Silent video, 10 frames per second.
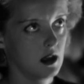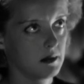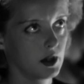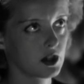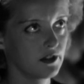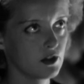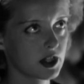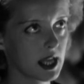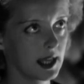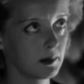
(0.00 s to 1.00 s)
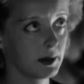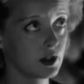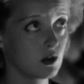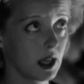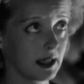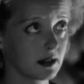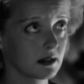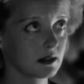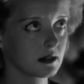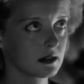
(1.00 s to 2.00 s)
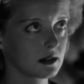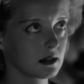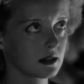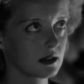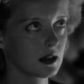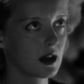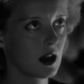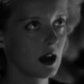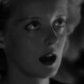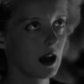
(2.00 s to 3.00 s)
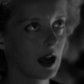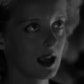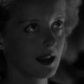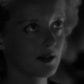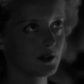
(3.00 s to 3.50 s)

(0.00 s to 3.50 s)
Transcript: Best Actress trophies. First, let's discuss the ceremony